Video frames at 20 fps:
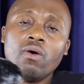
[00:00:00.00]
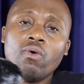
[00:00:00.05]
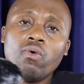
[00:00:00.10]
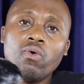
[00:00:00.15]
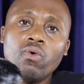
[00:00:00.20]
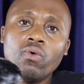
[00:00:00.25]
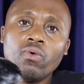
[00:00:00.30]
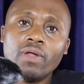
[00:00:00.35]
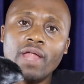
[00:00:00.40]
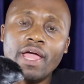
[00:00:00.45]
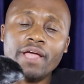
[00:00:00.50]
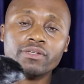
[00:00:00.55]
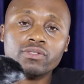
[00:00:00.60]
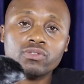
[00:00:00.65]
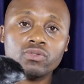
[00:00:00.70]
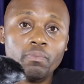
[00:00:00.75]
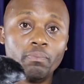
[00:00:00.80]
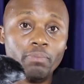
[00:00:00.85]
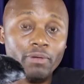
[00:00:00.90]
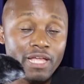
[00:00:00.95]
who likes
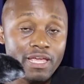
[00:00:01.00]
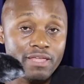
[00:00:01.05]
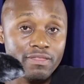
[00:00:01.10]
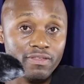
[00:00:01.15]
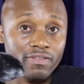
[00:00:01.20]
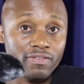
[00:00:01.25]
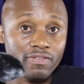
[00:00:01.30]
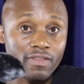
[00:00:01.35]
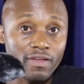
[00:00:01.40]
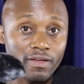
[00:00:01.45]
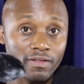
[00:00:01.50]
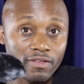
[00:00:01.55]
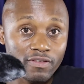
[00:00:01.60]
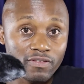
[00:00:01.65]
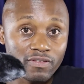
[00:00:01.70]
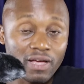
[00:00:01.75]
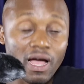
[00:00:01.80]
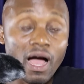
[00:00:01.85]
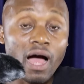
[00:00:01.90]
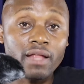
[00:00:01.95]
to play this thing, this
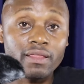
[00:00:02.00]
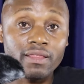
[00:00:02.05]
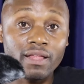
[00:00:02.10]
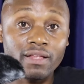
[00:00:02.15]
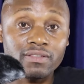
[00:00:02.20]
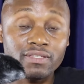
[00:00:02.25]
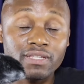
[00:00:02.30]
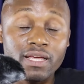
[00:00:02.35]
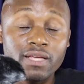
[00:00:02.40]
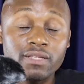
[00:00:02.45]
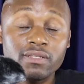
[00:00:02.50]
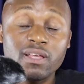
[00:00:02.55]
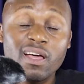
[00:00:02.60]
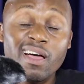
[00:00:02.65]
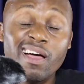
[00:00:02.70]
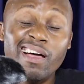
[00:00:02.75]
card that says